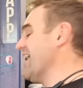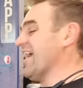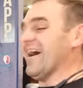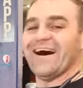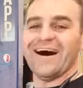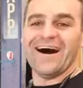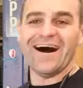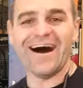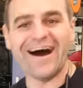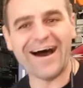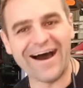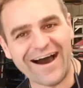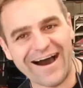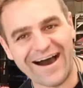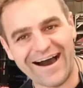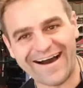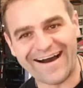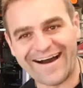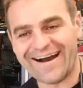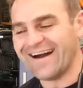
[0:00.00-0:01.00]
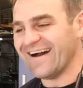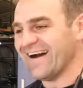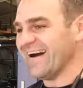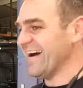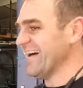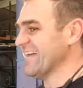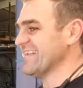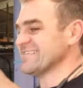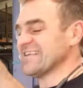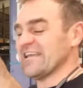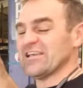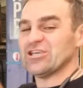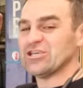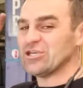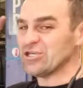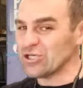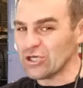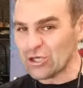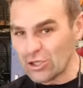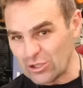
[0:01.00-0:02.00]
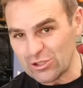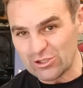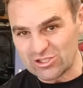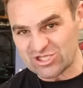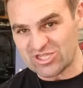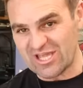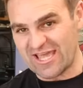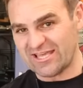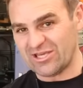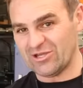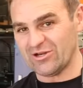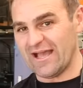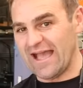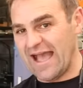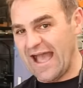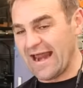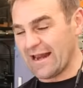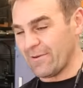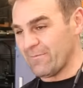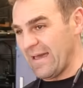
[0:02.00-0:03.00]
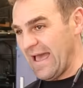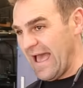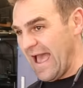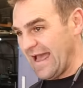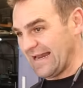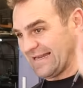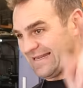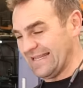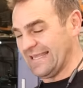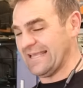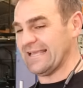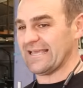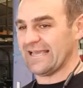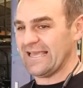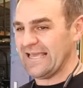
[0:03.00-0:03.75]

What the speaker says: there's a huge thank you to Adam at Link.